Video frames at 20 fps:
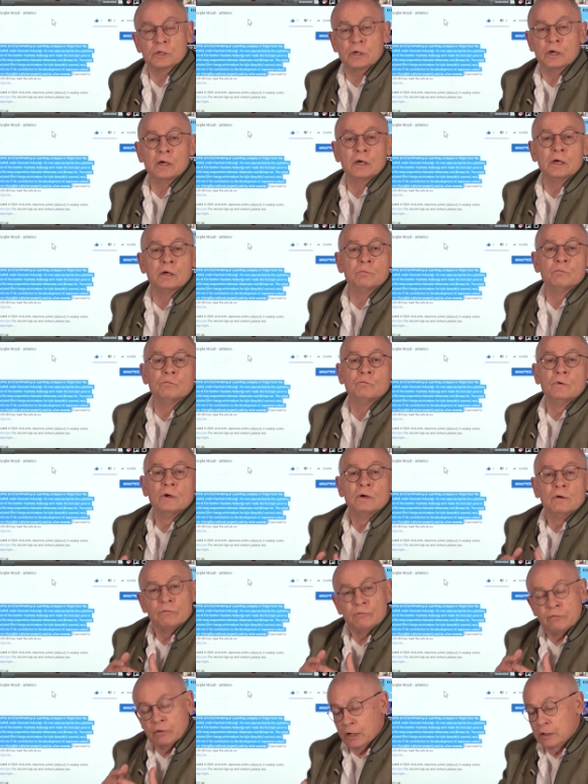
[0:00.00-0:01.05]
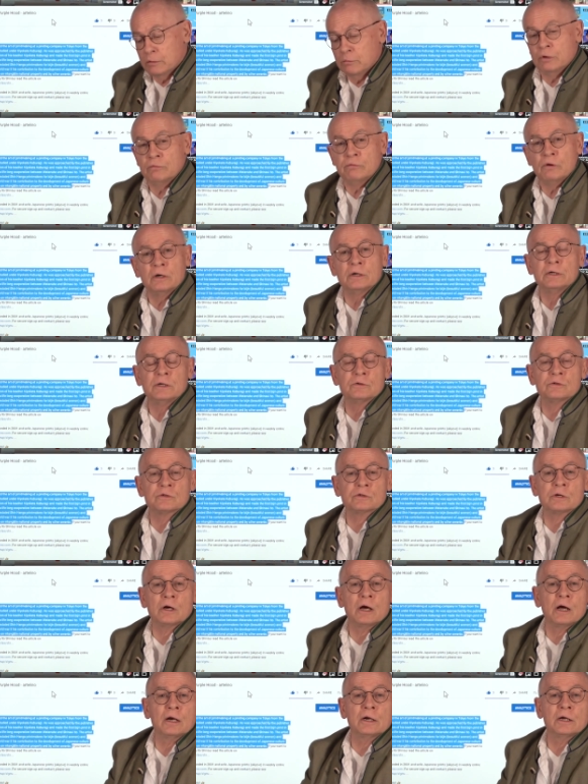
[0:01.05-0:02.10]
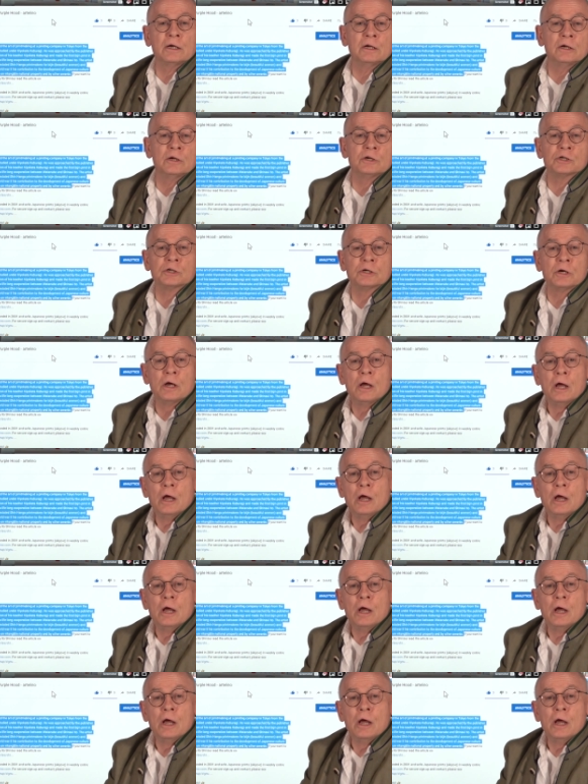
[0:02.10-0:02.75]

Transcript: in funny Bavarian style English,